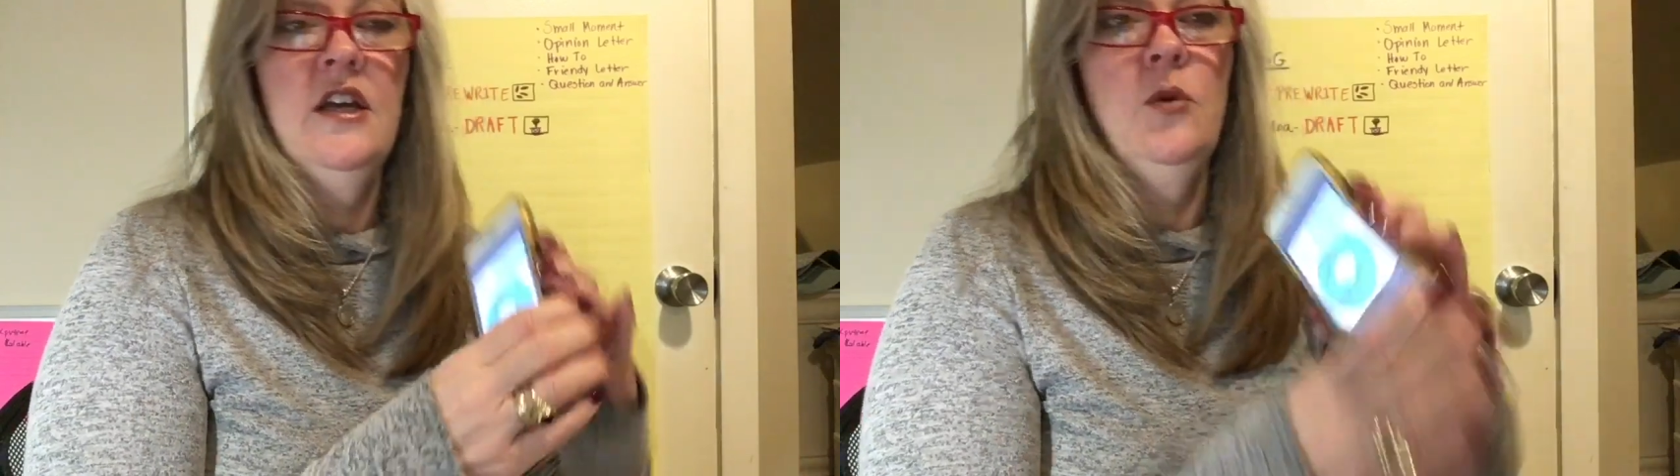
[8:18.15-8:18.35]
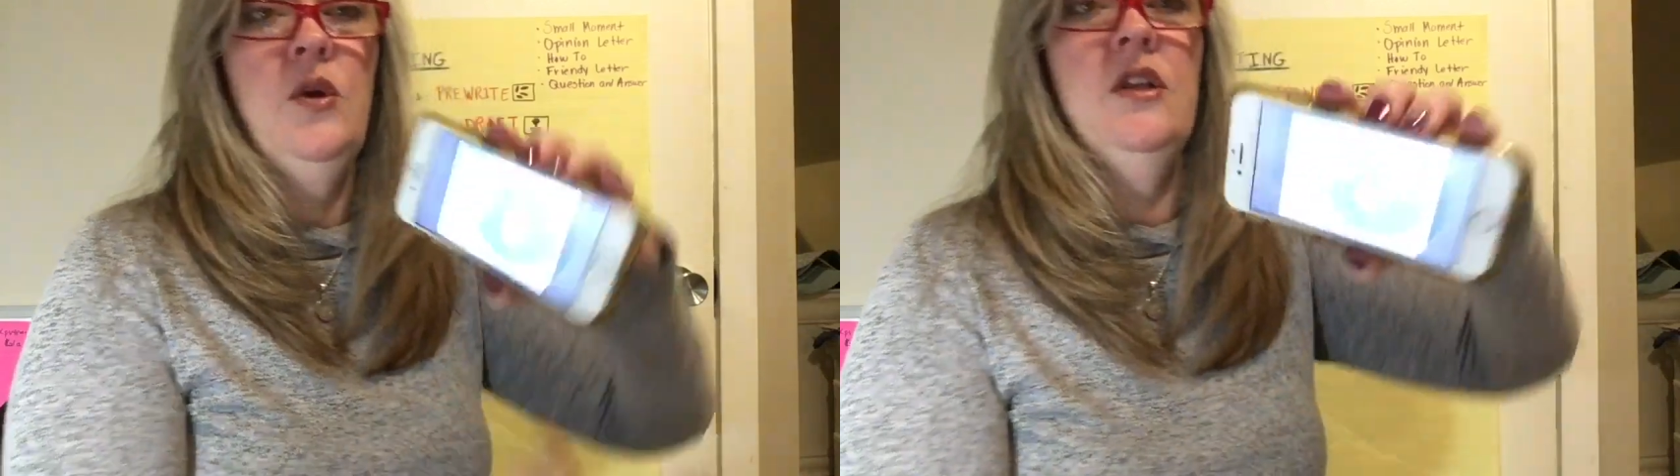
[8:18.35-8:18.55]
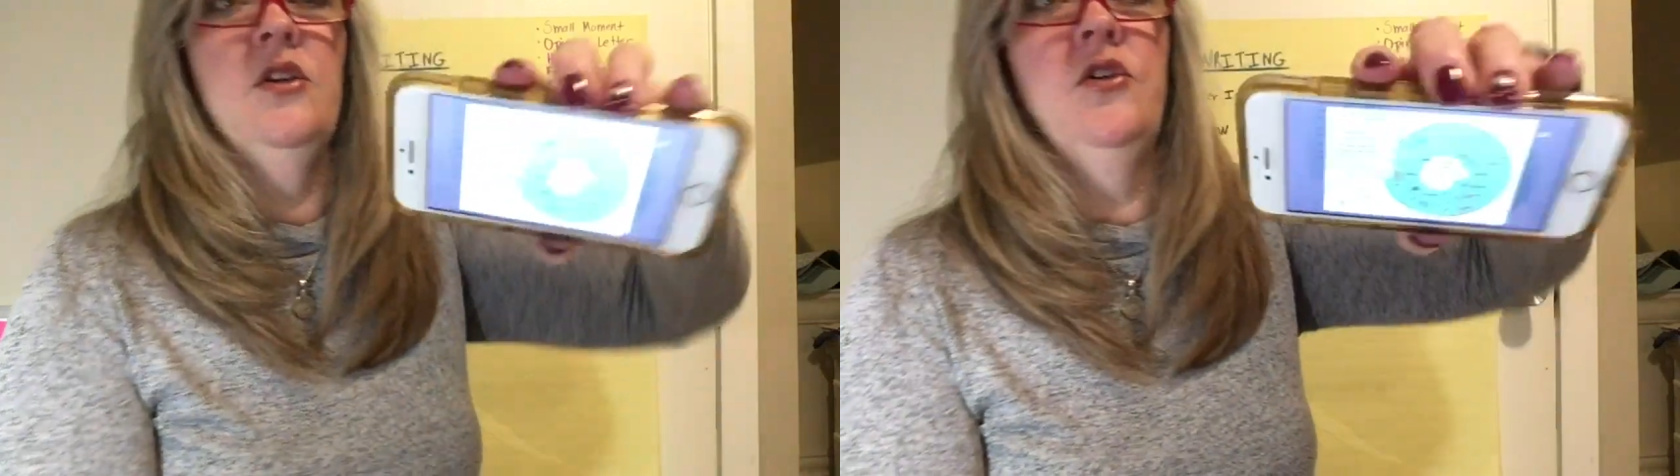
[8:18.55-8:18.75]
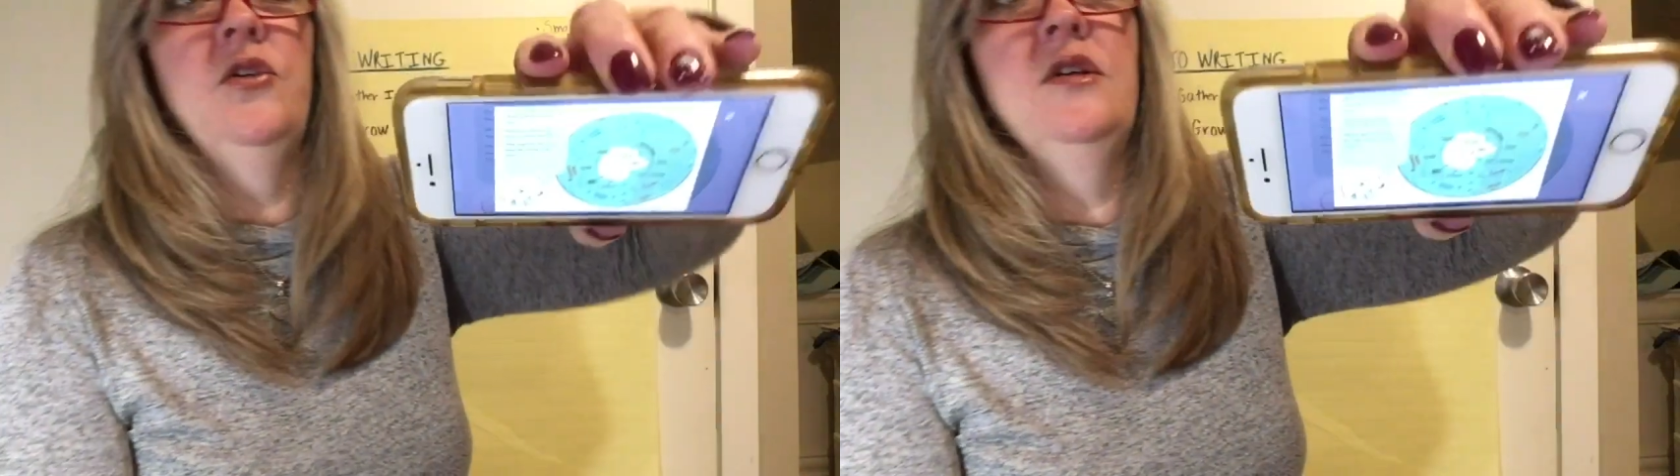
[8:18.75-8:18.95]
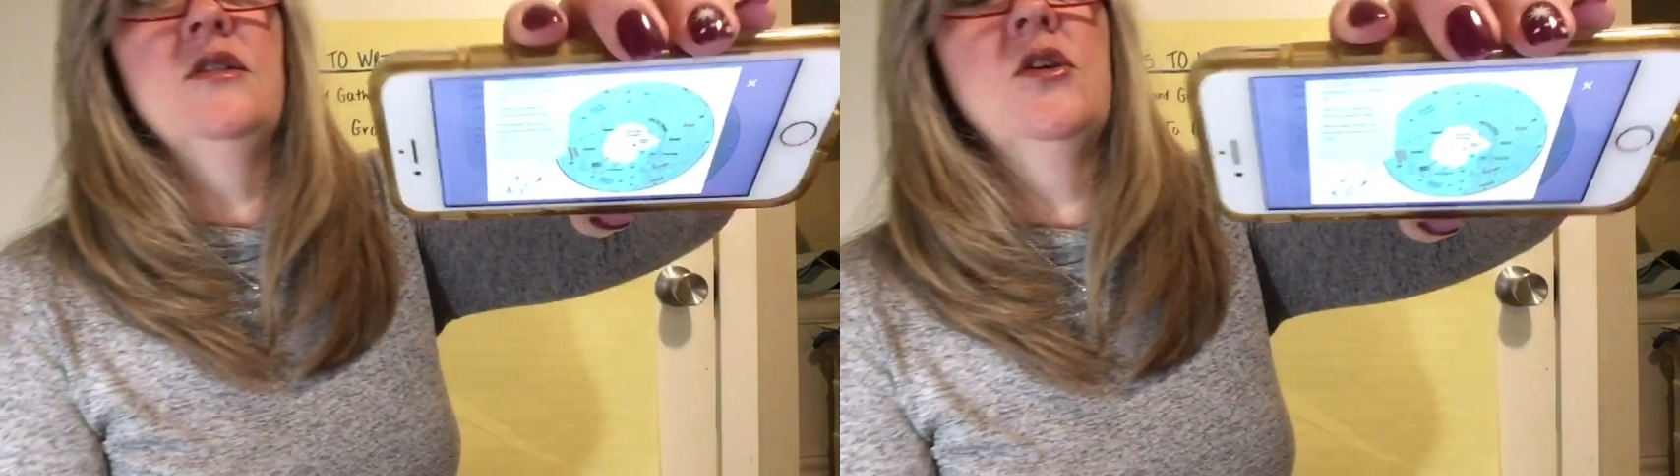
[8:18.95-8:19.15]
And we learned
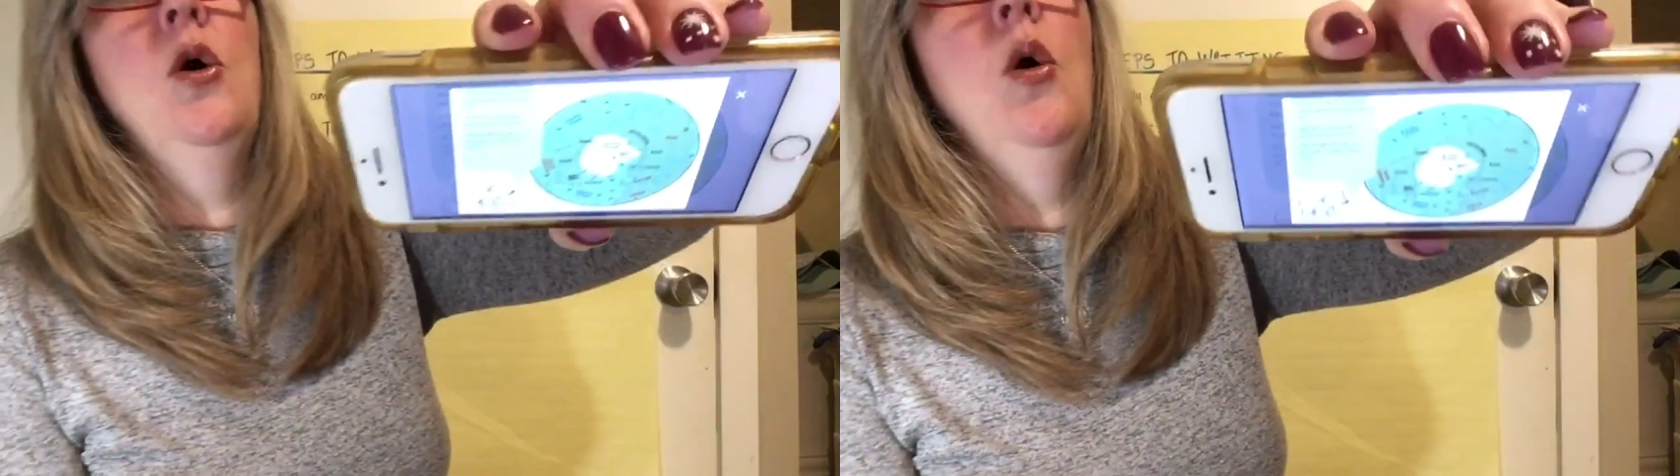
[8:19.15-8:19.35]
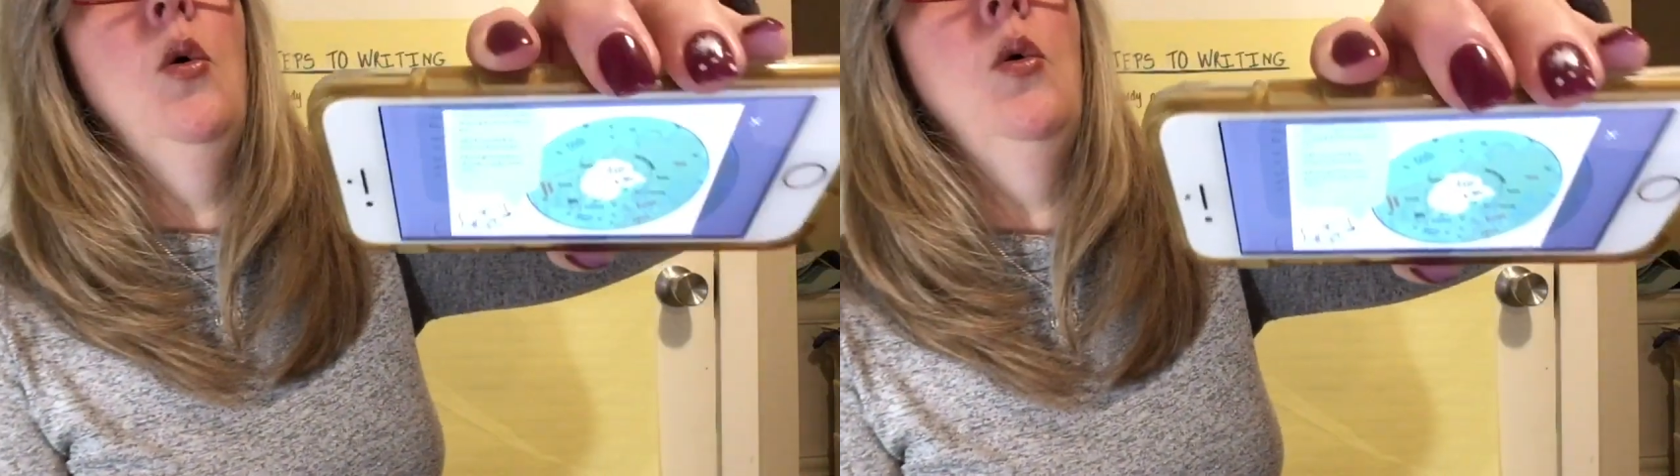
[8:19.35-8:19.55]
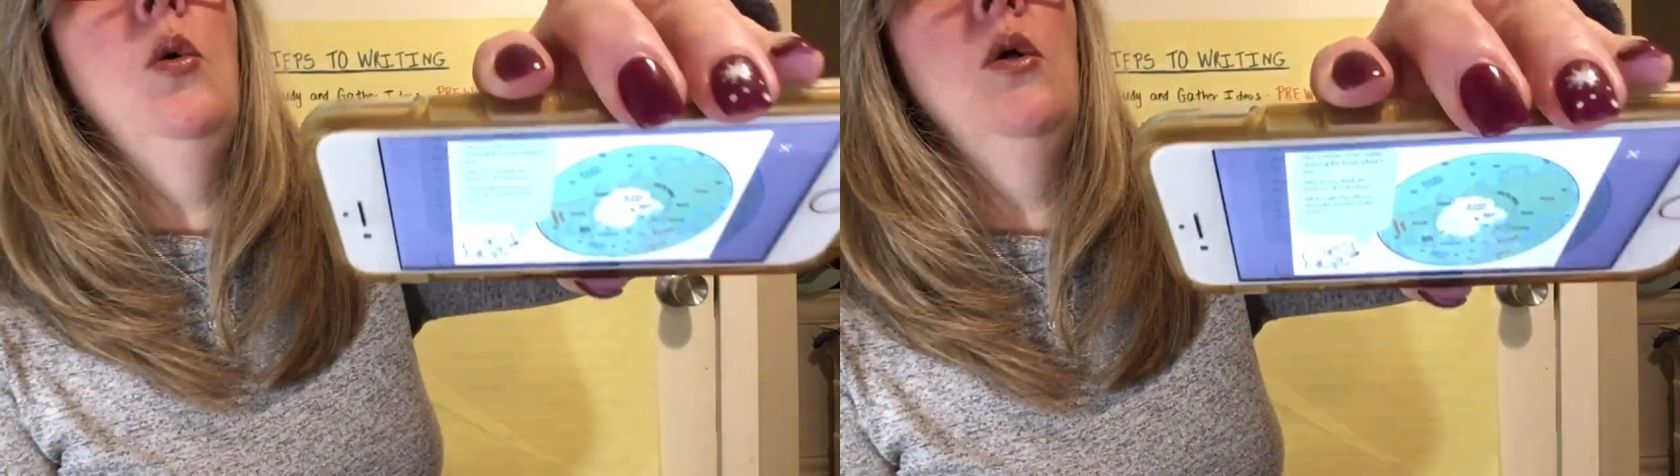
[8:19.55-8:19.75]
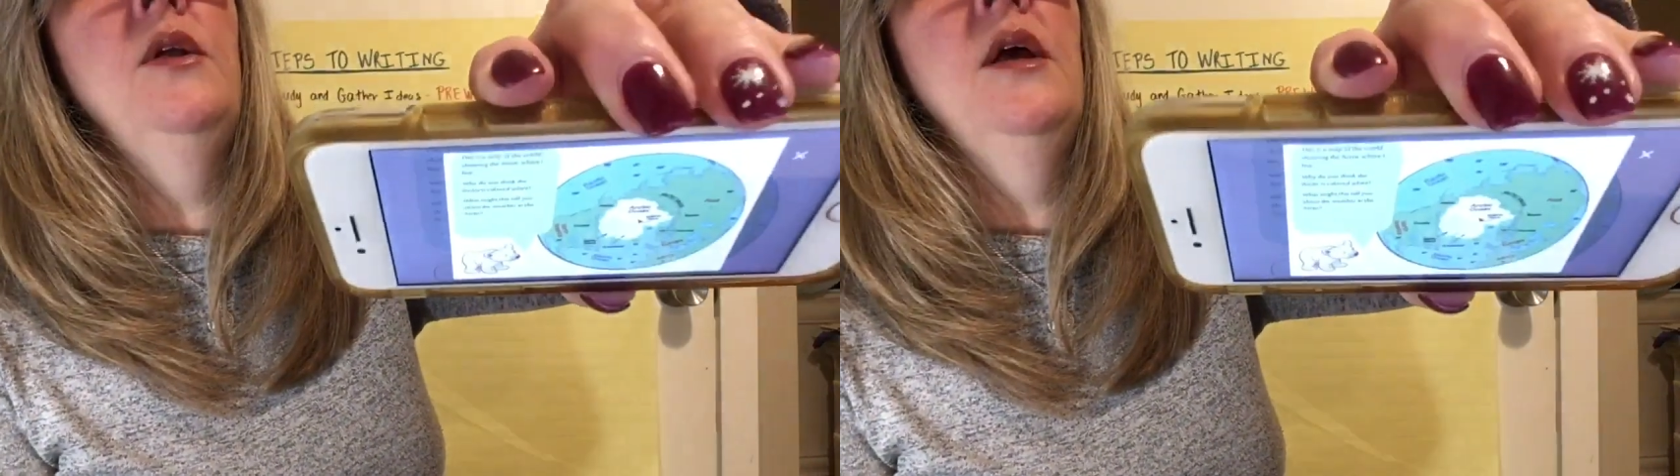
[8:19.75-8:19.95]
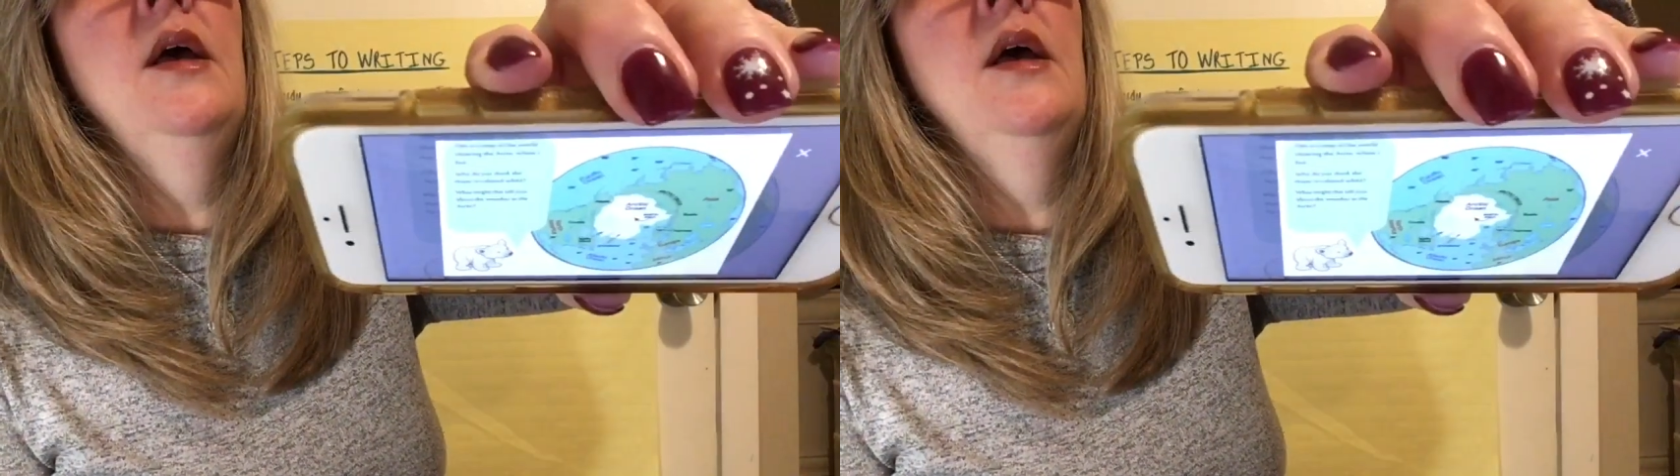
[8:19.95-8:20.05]
it's cold.